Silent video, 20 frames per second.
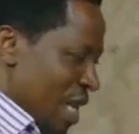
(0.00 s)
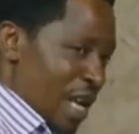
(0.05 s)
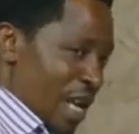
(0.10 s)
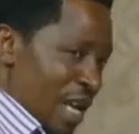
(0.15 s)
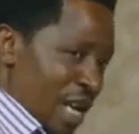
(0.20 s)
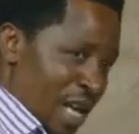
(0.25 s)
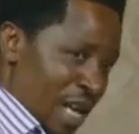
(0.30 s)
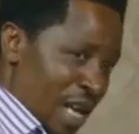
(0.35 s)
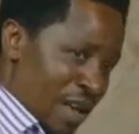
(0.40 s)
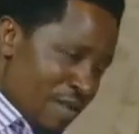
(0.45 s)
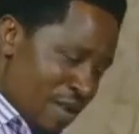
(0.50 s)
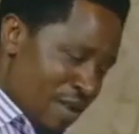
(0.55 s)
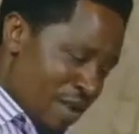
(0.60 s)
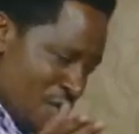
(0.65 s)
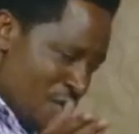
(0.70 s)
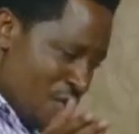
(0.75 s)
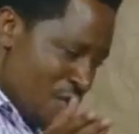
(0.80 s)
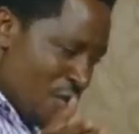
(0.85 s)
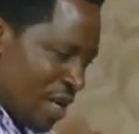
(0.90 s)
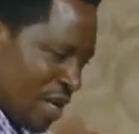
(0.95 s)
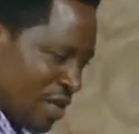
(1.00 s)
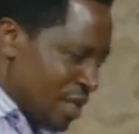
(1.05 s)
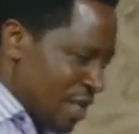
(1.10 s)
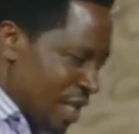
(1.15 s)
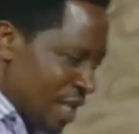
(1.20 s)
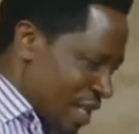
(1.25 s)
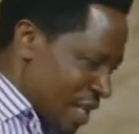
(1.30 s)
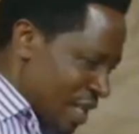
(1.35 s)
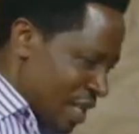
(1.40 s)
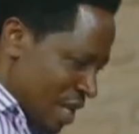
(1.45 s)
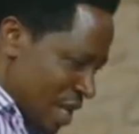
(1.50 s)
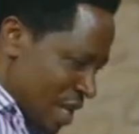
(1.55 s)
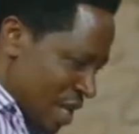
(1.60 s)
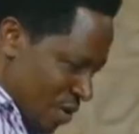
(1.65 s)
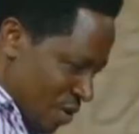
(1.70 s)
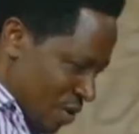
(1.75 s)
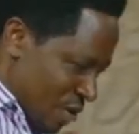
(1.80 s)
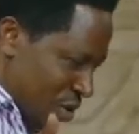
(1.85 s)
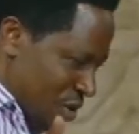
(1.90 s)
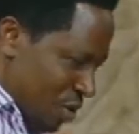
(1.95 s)
Even you are inside the
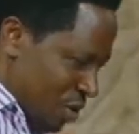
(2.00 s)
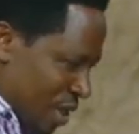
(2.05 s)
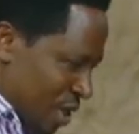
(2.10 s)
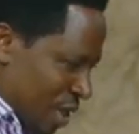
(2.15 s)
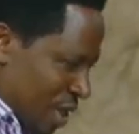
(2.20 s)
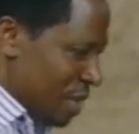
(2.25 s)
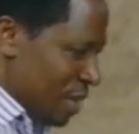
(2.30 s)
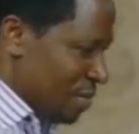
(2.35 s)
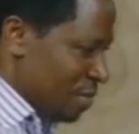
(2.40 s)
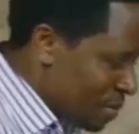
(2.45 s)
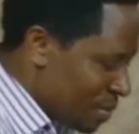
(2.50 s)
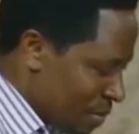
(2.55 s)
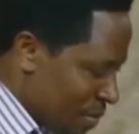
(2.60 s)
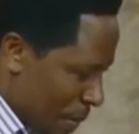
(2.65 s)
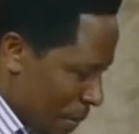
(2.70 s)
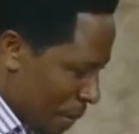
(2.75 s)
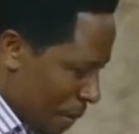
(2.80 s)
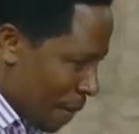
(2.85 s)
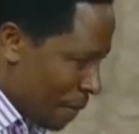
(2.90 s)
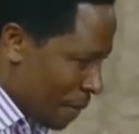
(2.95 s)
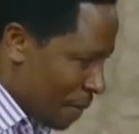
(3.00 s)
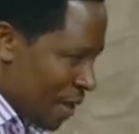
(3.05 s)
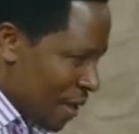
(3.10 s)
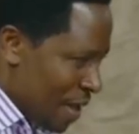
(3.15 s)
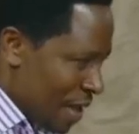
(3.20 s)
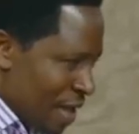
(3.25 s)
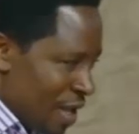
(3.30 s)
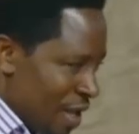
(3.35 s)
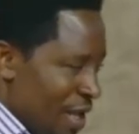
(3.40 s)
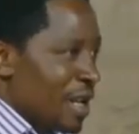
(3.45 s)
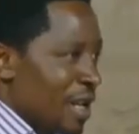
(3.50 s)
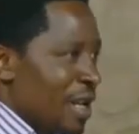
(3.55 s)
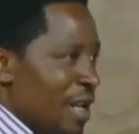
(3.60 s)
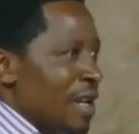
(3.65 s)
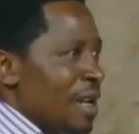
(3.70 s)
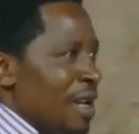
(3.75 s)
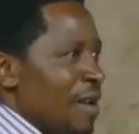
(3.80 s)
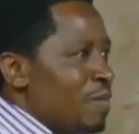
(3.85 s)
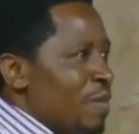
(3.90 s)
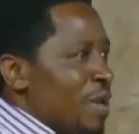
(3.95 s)
auditorium,
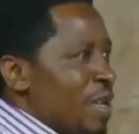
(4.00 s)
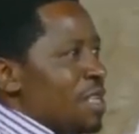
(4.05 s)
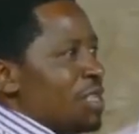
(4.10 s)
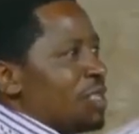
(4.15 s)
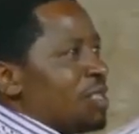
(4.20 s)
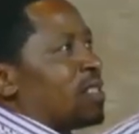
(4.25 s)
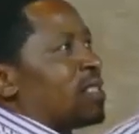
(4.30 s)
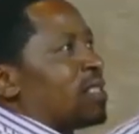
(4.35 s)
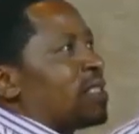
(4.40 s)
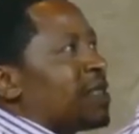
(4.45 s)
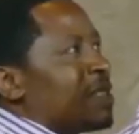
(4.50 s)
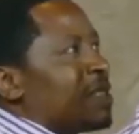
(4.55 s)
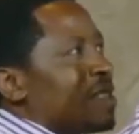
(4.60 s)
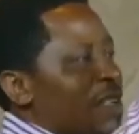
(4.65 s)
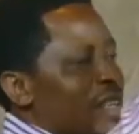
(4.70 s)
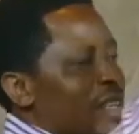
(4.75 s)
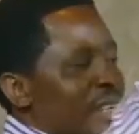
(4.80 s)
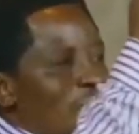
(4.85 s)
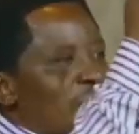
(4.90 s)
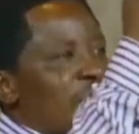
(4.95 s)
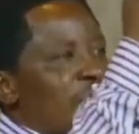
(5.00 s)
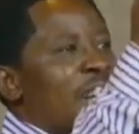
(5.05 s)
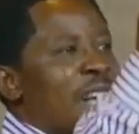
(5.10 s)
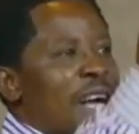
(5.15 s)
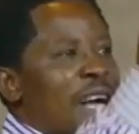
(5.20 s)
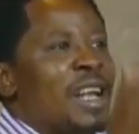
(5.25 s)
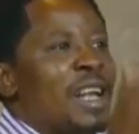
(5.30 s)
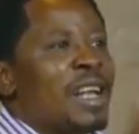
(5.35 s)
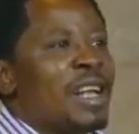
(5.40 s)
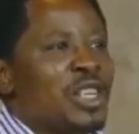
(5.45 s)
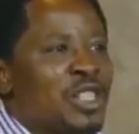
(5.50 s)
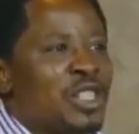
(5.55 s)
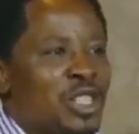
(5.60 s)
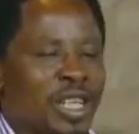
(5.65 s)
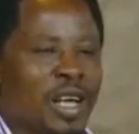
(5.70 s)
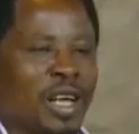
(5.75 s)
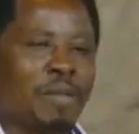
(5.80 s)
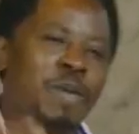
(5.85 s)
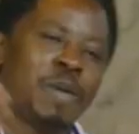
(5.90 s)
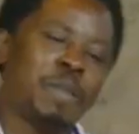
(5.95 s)
please encourage
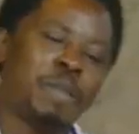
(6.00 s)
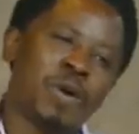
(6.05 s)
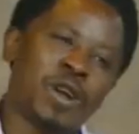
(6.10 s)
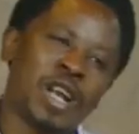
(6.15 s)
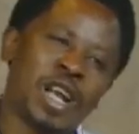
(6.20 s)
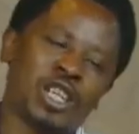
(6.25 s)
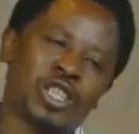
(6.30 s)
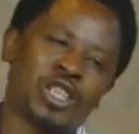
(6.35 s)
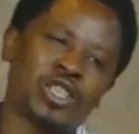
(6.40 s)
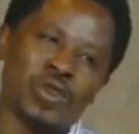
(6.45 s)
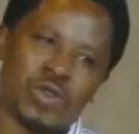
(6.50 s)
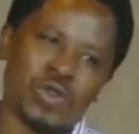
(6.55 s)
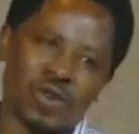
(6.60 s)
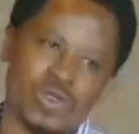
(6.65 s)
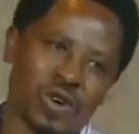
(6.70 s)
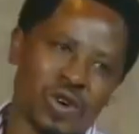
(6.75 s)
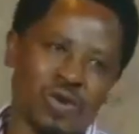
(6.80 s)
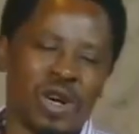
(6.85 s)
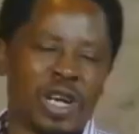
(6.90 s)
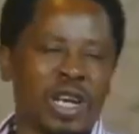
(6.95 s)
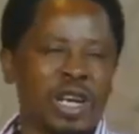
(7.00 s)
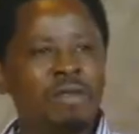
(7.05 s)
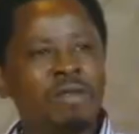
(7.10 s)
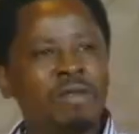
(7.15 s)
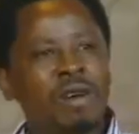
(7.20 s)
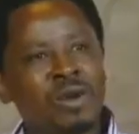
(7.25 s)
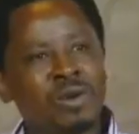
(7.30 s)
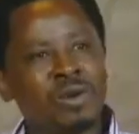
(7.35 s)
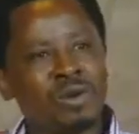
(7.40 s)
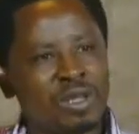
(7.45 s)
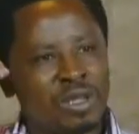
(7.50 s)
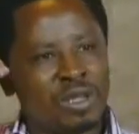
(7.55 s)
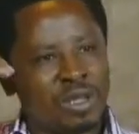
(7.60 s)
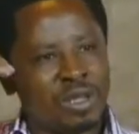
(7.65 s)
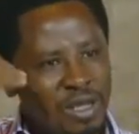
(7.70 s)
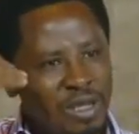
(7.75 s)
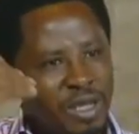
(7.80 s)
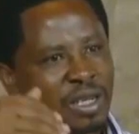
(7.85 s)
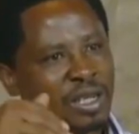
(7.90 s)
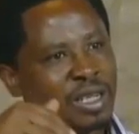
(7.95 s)
the people that you know. Whenever you
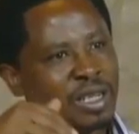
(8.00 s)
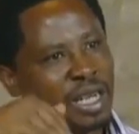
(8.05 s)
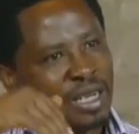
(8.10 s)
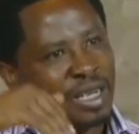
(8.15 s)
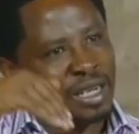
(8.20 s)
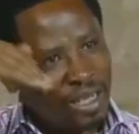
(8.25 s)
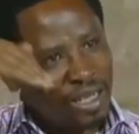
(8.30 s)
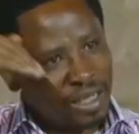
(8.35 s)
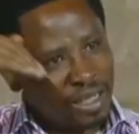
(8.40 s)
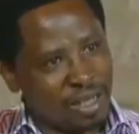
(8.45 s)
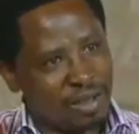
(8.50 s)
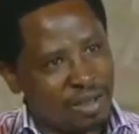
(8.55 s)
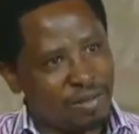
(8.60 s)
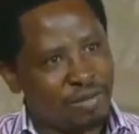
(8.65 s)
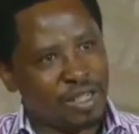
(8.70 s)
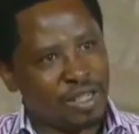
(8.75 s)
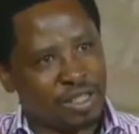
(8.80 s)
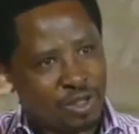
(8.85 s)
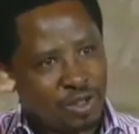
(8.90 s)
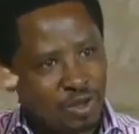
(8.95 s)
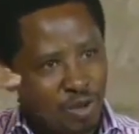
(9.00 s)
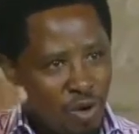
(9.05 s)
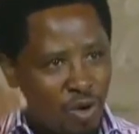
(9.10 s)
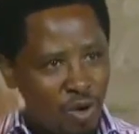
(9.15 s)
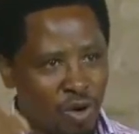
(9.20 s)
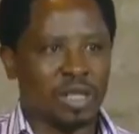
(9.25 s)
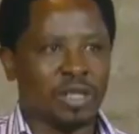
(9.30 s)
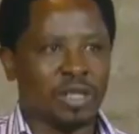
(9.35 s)
see that the service is on,